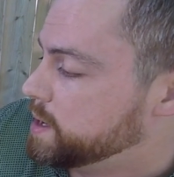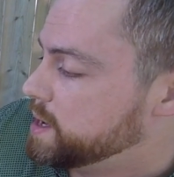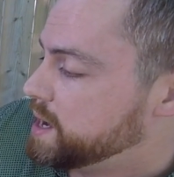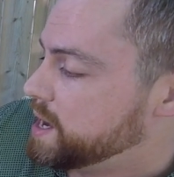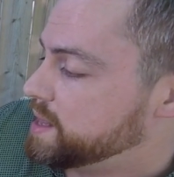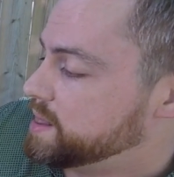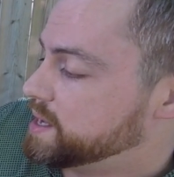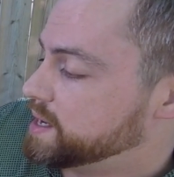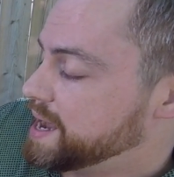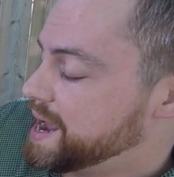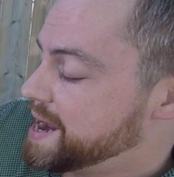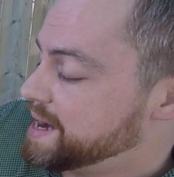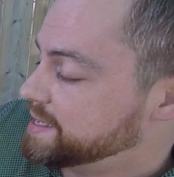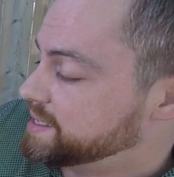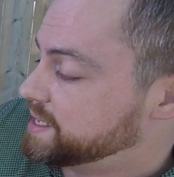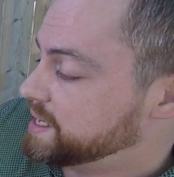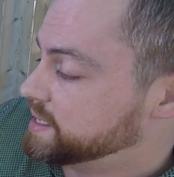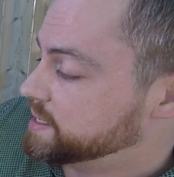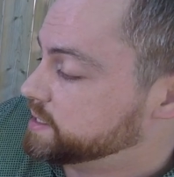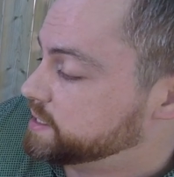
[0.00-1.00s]
In the
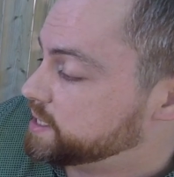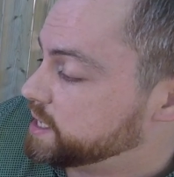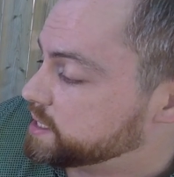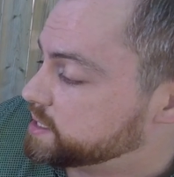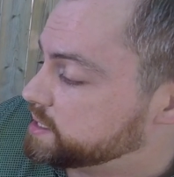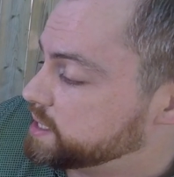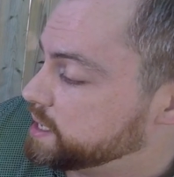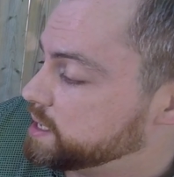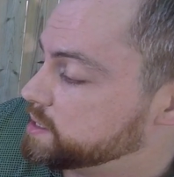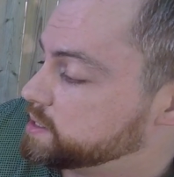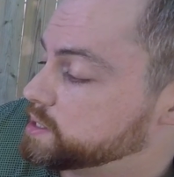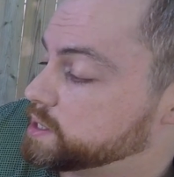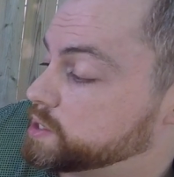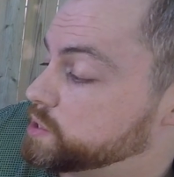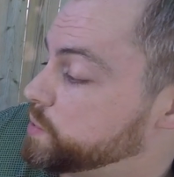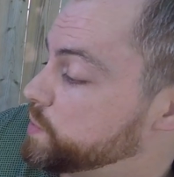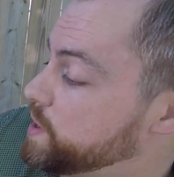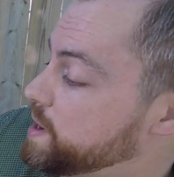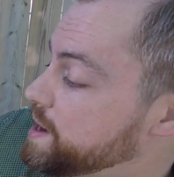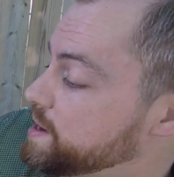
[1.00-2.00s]
1860s, the
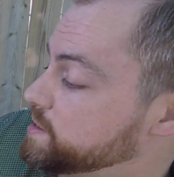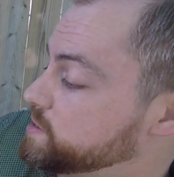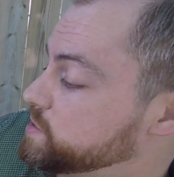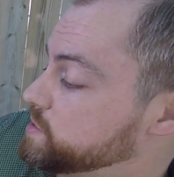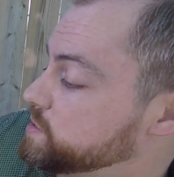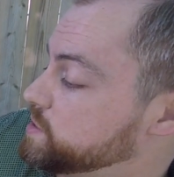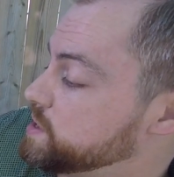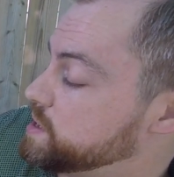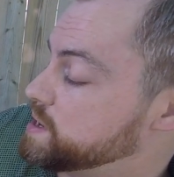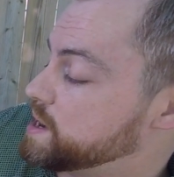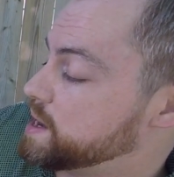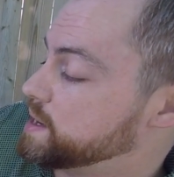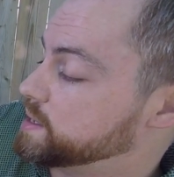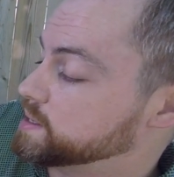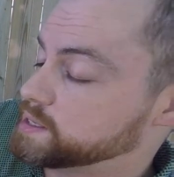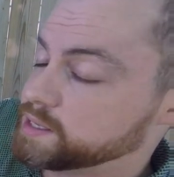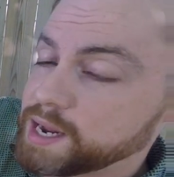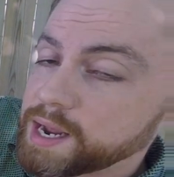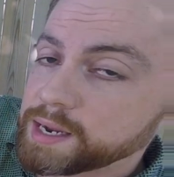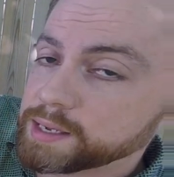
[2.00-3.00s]
toy entered the United
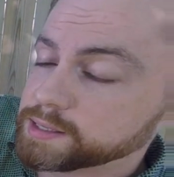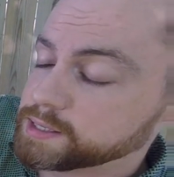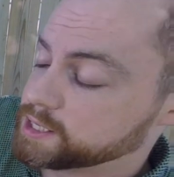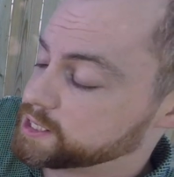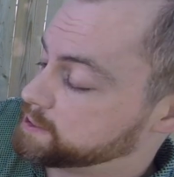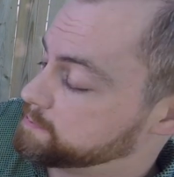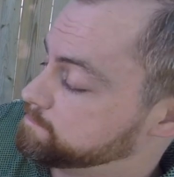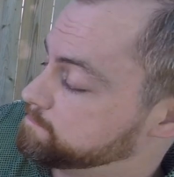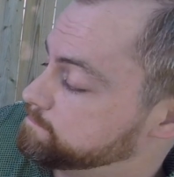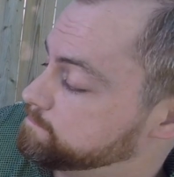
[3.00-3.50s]
States.